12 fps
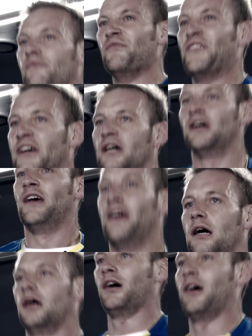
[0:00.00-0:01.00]
are trying
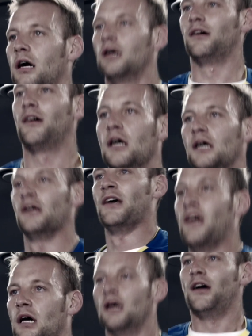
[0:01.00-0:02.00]
to keep a lid on their
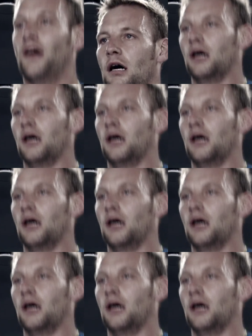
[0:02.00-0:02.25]
weight.